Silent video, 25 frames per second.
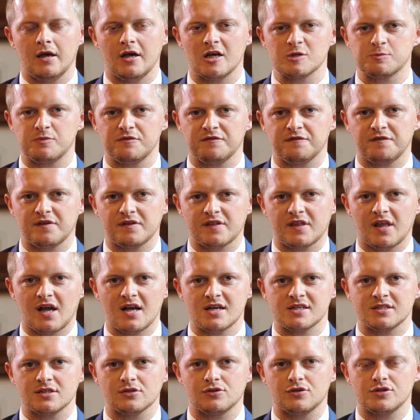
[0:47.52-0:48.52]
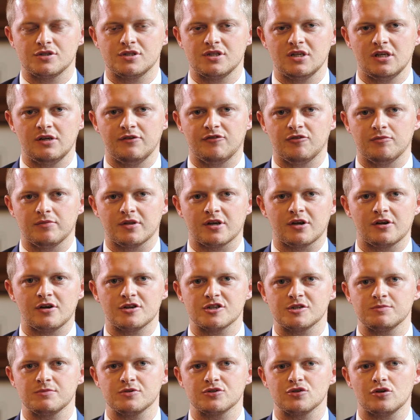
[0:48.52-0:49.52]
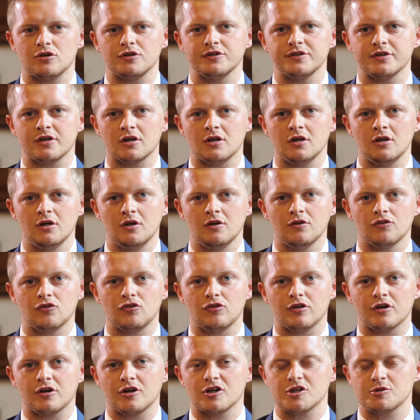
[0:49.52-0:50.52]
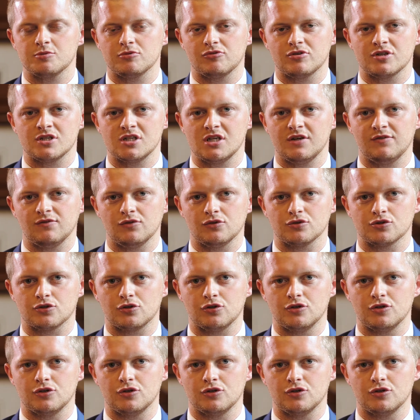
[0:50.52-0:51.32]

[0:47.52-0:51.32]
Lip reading: It's been fantastic to see from the customer's order to the customer receiving those